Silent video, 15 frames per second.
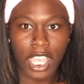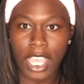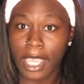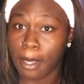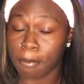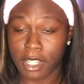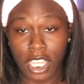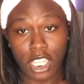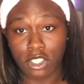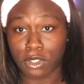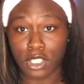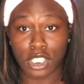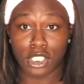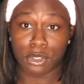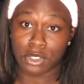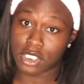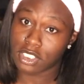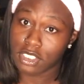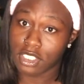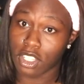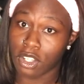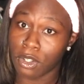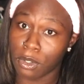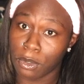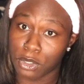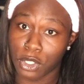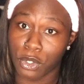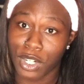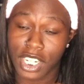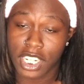I am not going to use the whole
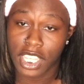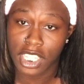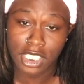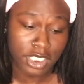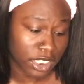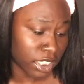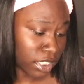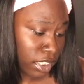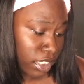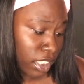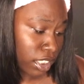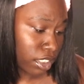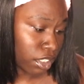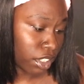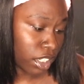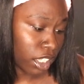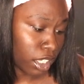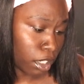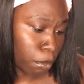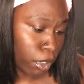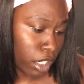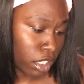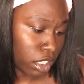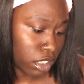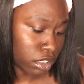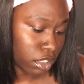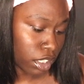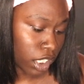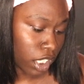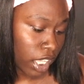30 days because it says 30 day brightening
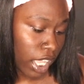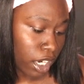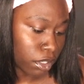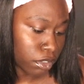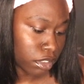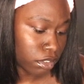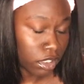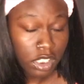starter kit. I don't